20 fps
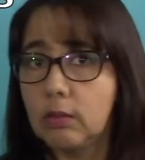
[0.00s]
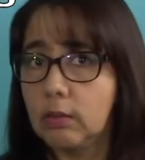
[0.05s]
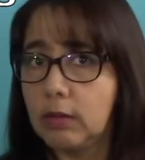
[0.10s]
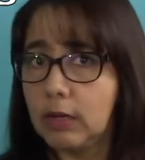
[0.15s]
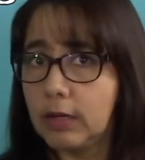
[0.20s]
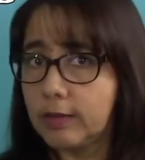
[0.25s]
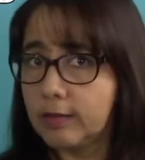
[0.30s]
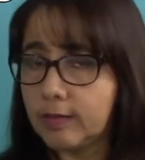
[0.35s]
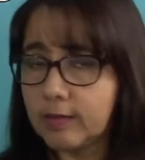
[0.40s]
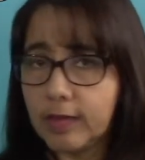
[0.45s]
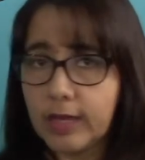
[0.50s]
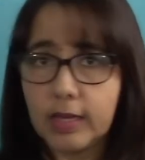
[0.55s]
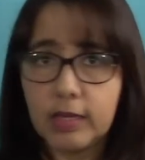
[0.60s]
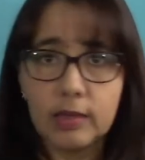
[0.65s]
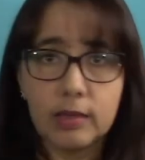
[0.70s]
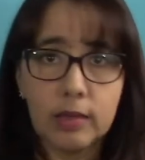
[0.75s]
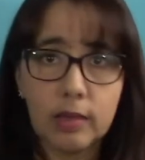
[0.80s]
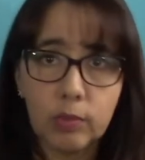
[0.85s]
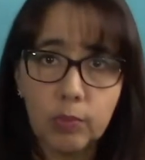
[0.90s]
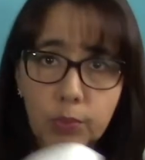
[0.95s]
let's
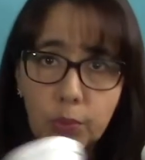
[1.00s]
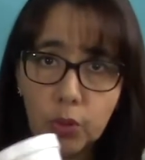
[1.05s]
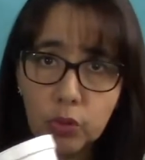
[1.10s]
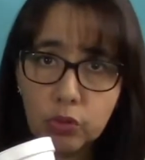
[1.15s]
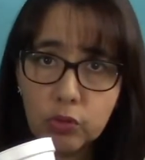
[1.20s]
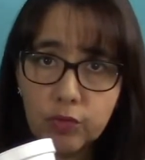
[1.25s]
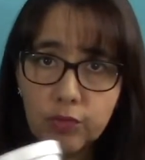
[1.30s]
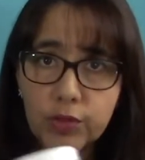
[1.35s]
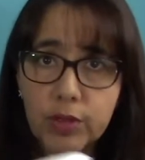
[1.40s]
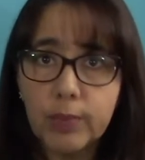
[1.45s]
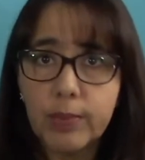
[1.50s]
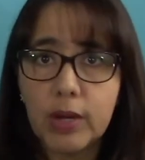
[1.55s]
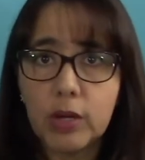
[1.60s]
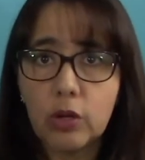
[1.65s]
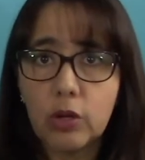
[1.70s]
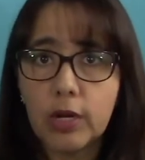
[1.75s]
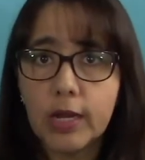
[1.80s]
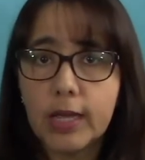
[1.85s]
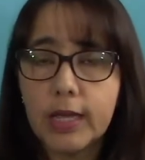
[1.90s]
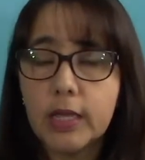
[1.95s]
say that both of them are
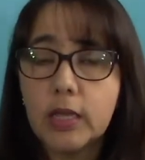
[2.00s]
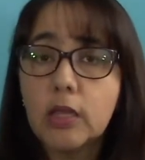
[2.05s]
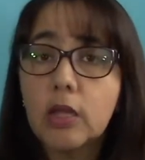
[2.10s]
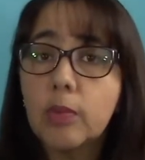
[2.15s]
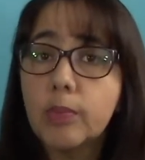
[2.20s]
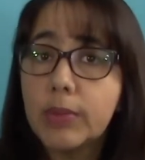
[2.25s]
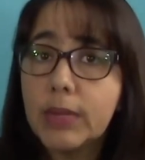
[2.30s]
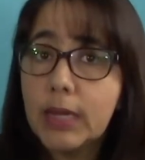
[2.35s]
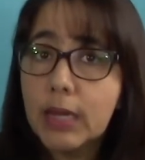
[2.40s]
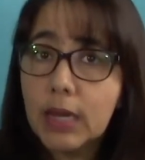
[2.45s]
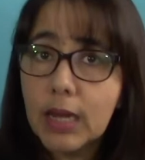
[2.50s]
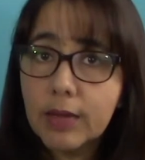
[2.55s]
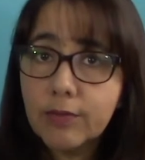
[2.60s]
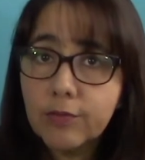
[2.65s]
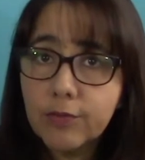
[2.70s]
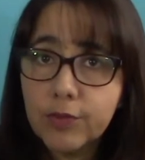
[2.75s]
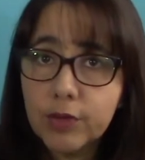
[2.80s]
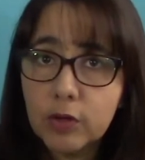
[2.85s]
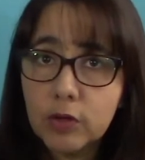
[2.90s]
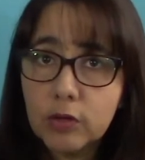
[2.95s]
gonna end up in
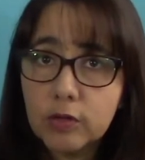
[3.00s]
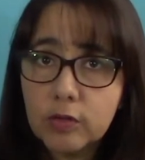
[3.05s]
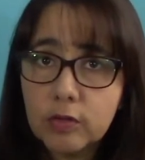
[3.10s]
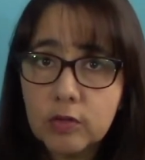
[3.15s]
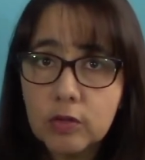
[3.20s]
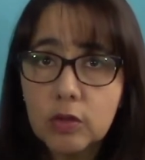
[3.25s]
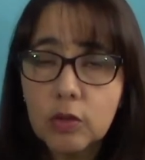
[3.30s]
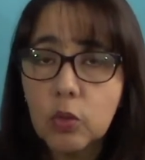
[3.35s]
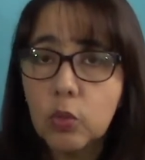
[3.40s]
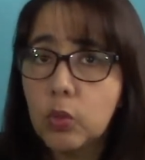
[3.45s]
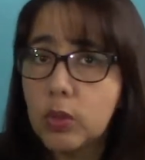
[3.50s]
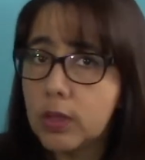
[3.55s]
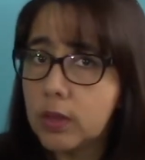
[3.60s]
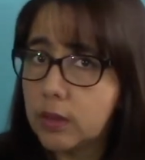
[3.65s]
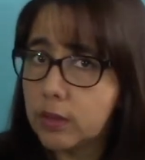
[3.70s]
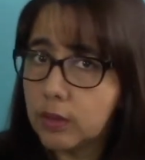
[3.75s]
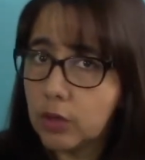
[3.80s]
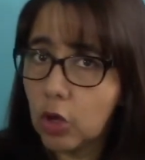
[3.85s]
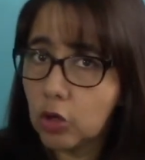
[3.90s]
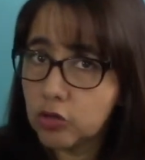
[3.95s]
landfills
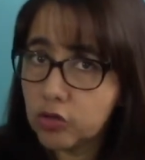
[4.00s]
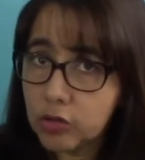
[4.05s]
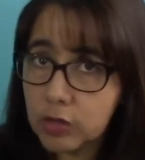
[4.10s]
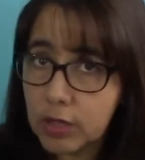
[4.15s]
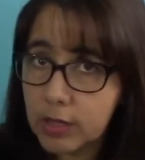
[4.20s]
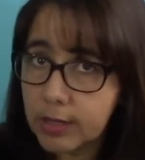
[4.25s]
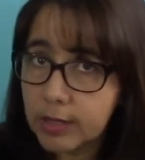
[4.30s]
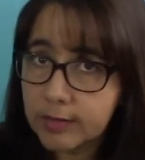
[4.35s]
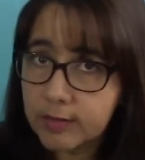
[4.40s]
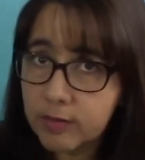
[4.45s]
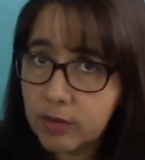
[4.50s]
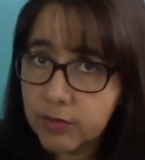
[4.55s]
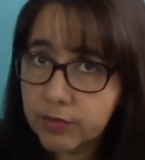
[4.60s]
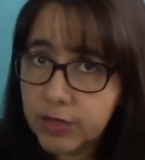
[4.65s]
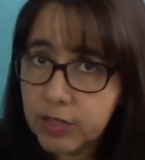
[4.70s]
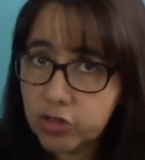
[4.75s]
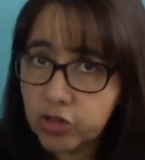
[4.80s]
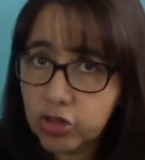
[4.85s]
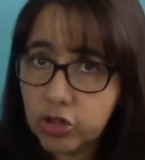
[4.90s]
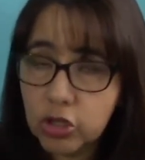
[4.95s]
with oxygen
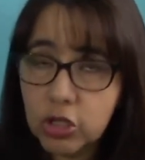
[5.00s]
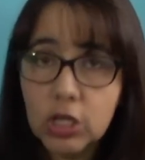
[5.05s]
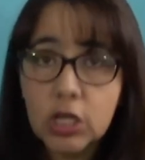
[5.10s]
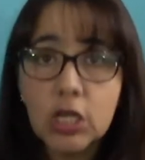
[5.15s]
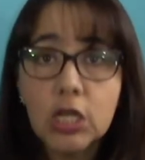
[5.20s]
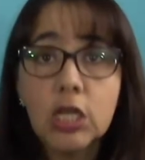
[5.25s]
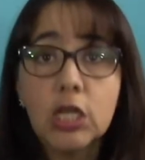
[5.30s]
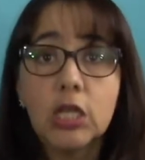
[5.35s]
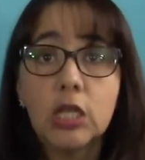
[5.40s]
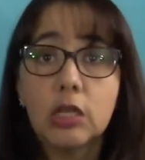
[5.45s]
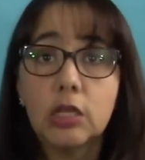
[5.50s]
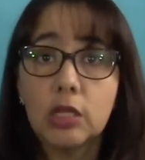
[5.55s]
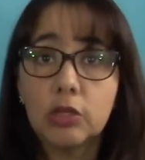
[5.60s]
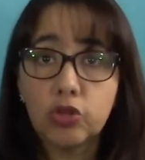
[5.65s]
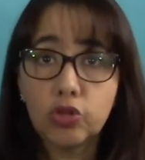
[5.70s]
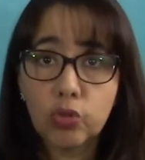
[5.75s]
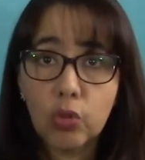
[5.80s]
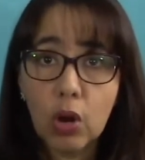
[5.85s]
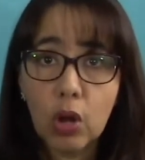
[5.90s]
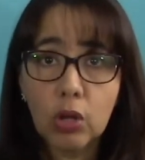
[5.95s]
starvation, the
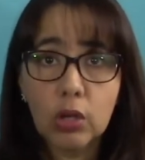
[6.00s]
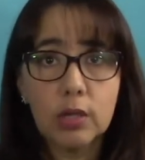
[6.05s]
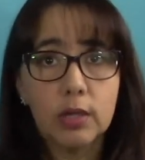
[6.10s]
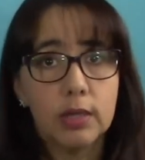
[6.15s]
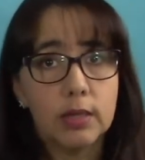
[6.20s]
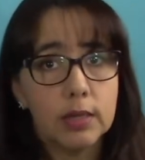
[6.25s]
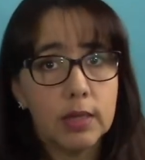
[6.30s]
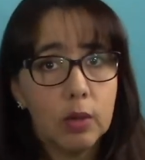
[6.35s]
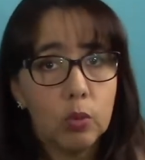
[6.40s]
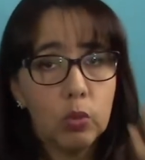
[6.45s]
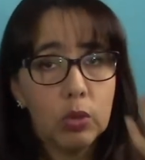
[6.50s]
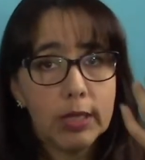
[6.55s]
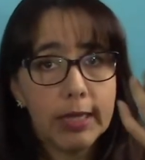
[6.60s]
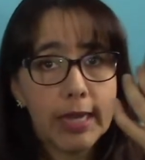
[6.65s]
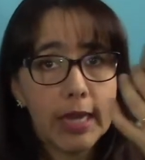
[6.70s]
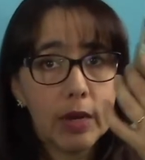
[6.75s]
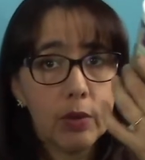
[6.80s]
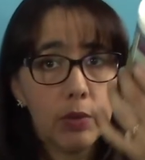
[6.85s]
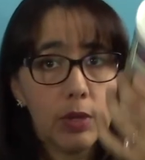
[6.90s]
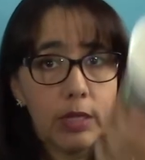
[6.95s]
truck that will
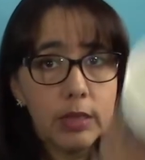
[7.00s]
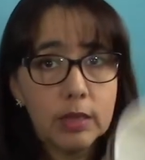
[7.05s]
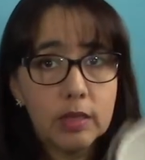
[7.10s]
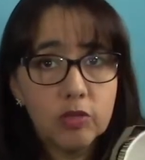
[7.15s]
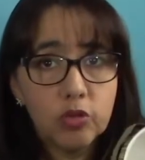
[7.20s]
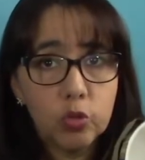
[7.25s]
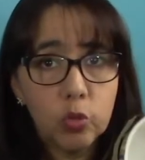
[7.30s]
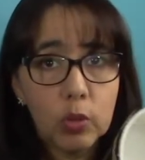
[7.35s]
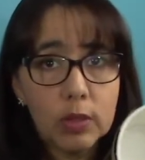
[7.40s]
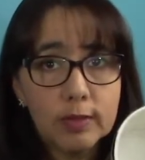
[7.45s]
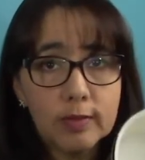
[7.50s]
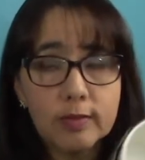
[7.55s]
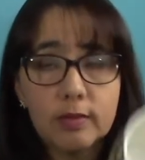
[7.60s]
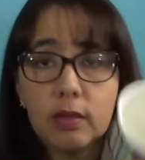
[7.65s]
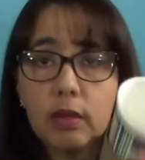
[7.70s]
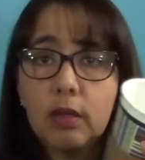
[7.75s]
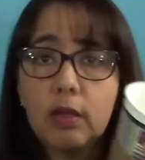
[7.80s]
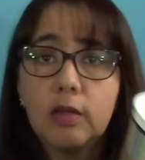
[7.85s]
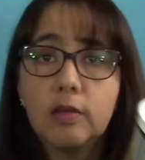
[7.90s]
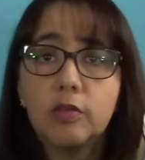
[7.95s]
carry this one's,
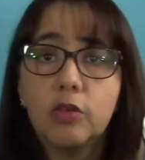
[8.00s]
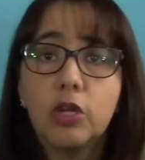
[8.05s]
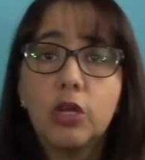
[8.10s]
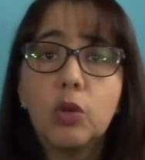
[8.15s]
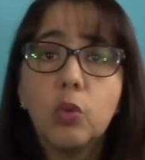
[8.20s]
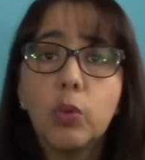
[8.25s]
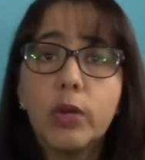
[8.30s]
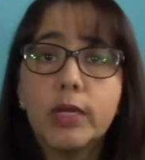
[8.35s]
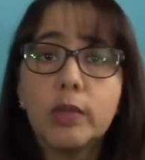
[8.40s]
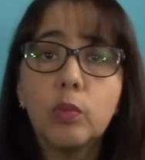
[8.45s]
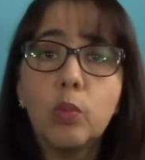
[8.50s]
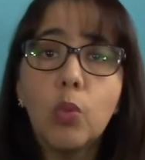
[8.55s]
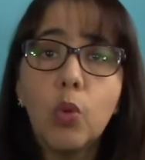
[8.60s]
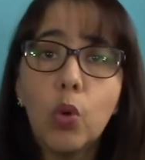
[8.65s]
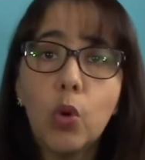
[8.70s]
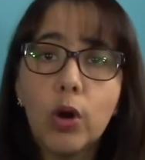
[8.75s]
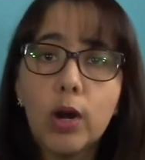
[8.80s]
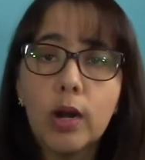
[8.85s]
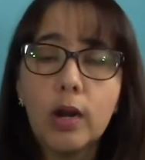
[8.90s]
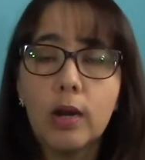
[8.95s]
it's gonna weigh
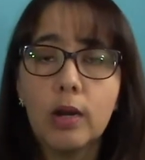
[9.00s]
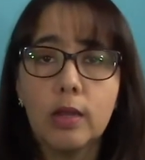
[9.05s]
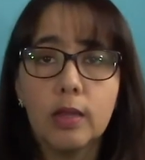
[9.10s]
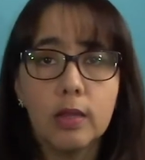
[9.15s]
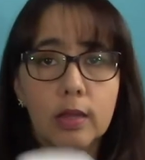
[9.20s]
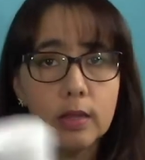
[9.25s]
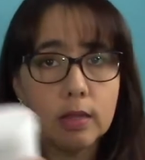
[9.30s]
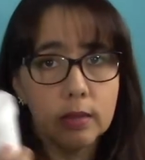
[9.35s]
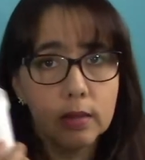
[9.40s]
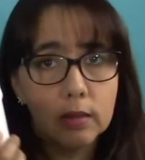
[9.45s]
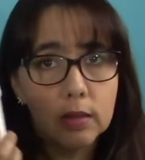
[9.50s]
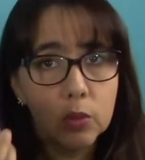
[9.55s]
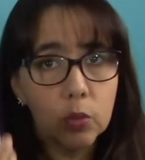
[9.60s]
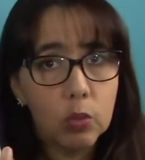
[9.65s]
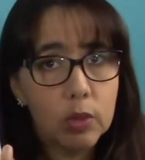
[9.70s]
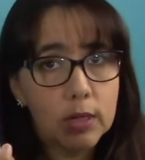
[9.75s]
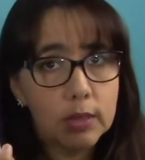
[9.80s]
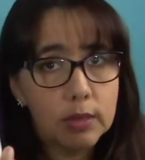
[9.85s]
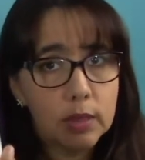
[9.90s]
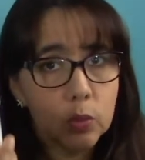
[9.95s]
more than the
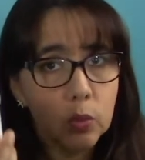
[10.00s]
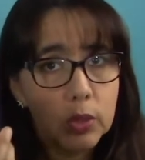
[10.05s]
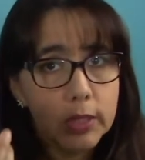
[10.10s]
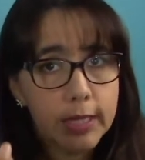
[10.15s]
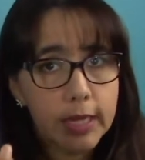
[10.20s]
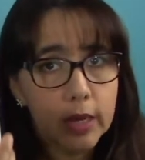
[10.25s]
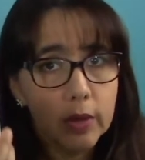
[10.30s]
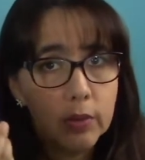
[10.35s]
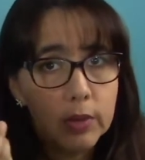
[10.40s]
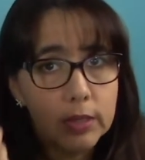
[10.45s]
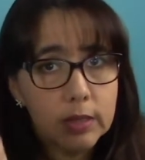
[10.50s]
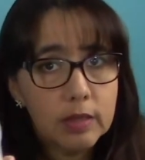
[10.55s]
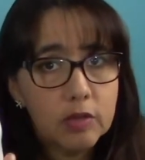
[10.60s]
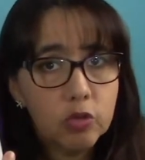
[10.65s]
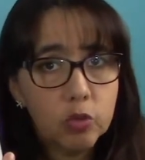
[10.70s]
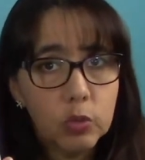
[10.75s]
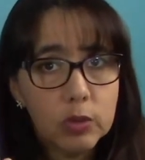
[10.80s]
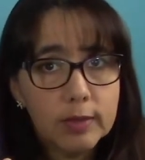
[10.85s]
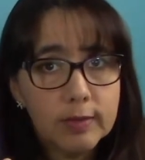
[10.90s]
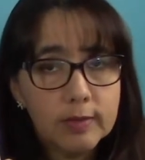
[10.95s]
one that will carry
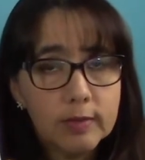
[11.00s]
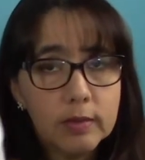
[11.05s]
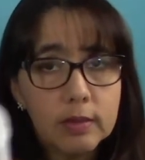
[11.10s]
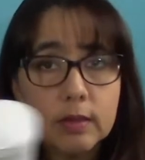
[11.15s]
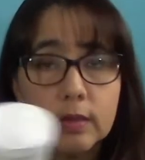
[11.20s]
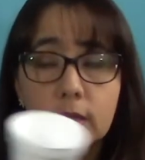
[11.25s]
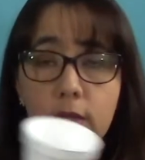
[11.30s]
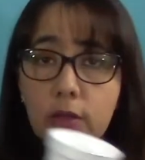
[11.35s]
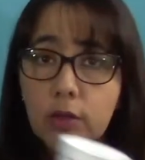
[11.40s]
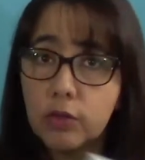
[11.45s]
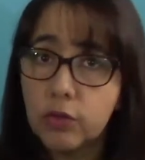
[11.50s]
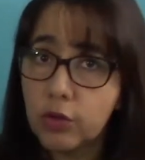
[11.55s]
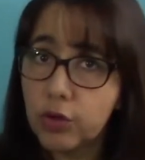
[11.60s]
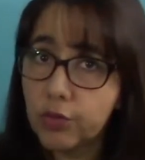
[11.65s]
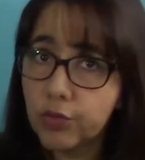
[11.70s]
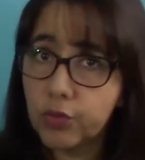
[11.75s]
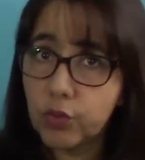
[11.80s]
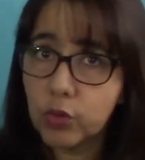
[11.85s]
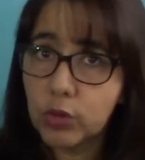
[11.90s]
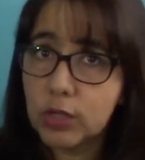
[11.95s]
this one's.
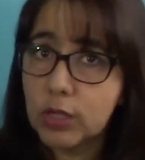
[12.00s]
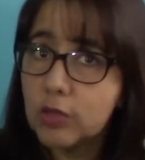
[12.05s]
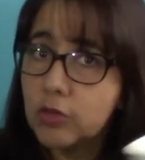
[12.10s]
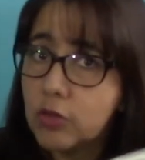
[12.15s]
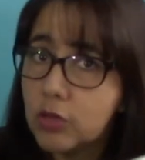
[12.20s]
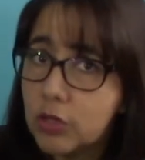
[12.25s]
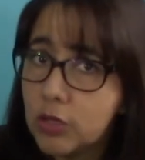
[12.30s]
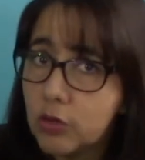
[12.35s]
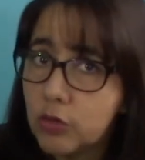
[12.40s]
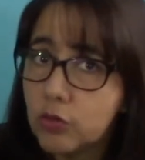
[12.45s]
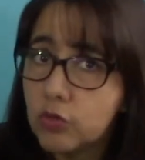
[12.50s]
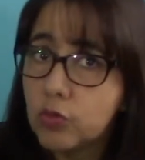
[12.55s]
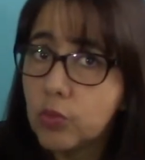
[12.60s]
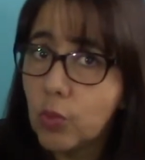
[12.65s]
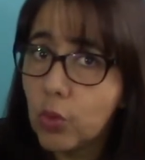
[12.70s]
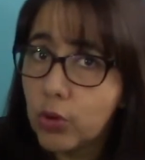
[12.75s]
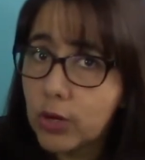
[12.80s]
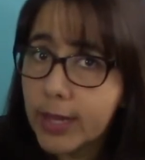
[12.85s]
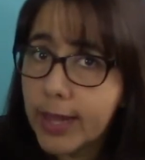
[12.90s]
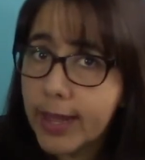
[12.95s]
Therefore, it's gonna use
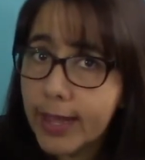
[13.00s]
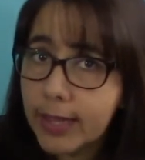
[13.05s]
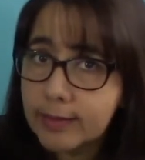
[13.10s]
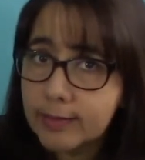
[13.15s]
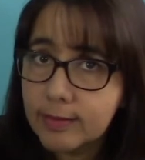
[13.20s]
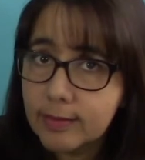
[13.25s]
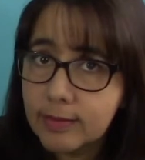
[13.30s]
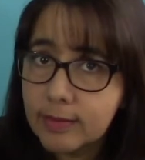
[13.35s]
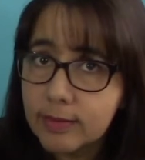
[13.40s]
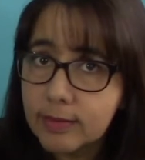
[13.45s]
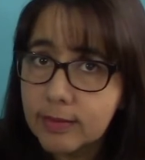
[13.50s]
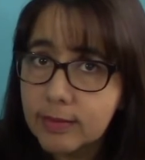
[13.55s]
more gas.